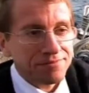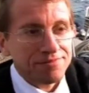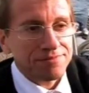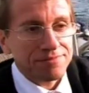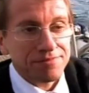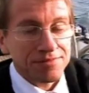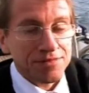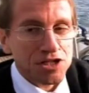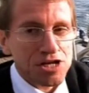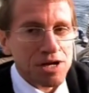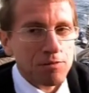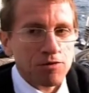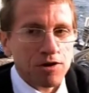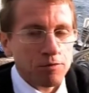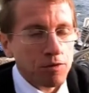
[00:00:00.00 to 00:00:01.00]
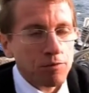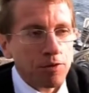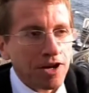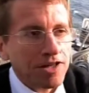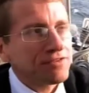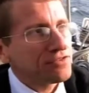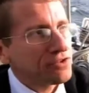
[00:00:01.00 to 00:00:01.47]
It is sufficient to
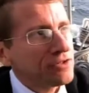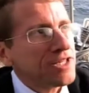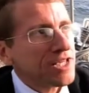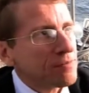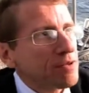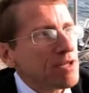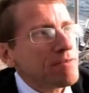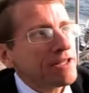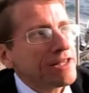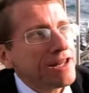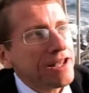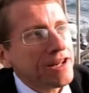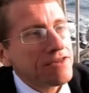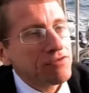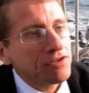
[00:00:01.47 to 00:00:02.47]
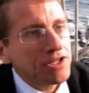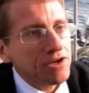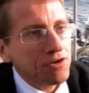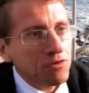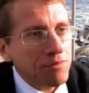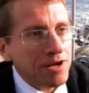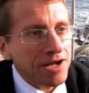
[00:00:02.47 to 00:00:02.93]
consider that they had set
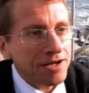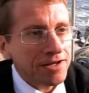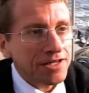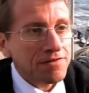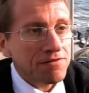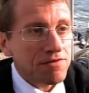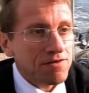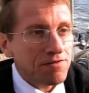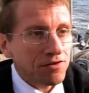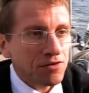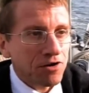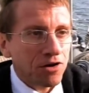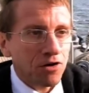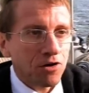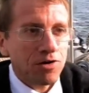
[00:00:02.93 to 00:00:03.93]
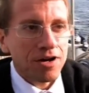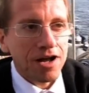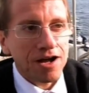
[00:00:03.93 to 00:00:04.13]
up exchanges with the Greek